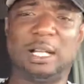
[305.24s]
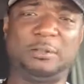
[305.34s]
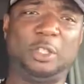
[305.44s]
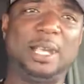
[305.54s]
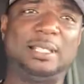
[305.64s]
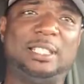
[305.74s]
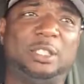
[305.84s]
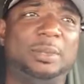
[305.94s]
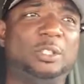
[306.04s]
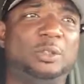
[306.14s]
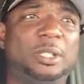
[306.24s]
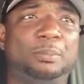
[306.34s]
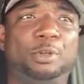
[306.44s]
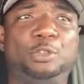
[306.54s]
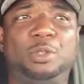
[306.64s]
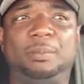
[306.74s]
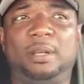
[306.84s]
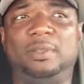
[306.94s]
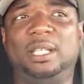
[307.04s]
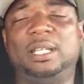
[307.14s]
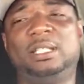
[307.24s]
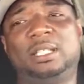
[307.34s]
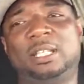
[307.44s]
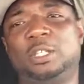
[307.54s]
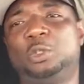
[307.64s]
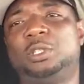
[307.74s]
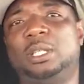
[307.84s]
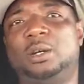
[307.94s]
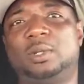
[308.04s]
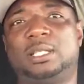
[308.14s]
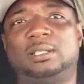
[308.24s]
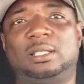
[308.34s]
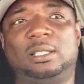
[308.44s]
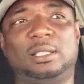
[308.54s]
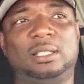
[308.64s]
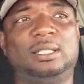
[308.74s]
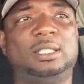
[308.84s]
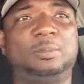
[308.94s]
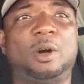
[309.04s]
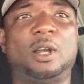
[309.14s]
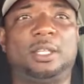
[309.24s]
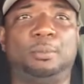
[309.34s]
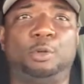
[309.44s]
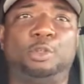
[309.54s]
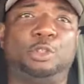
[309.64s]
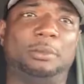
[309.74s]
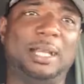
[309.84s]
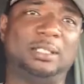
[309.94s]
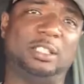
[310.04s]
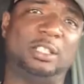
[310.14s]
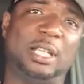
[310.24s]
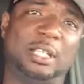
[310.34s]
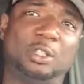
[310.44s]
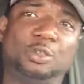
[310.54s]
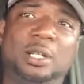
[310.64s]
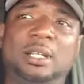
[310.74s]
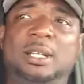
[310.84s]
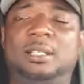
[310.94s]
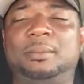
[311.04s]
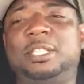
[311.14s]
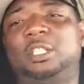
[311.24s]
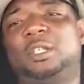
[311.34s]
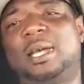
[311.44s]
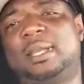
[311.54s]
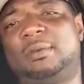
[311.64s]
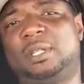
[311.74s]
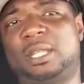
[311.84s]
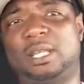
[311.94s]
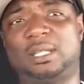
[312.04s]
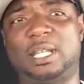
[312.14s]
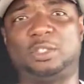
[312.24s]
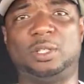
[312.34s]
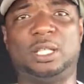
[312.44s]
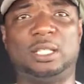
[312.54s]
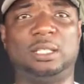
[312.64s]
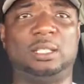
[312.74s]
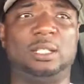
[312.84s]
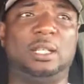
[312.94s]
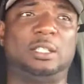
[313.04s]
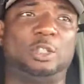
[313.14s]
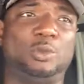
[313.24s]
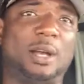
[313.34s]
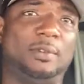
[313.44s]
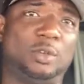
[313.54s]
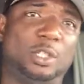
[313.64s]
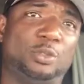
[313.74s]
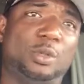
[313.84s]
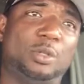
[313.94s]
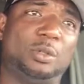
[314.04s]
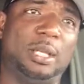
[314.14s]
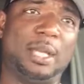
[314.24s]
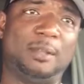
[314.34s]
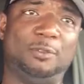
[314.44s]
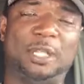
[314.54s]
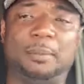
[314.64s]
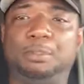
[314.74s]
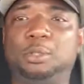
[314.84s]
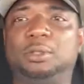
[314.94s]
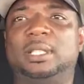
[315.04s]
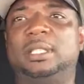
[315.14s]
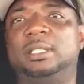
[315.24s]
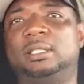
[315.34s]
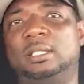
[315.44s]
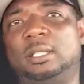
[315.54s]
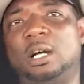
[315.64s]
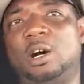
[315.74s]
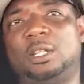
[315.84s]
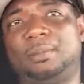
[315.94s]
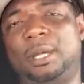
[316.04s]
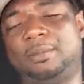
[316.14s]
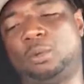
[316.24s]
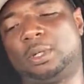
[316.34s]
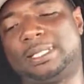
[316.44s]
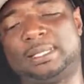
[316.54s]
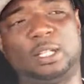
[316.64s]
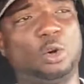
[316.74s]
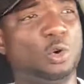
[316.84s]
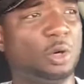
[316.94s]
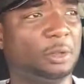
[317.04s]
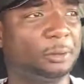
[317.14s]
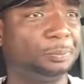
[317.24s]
You guys that you've been doing your pre-trip every day, you should know this. This is part of your pre-trip, not just checking the truck, and make sure you got everything that you need to travel on this road. And if you get pulled in, all your paperwork is in order.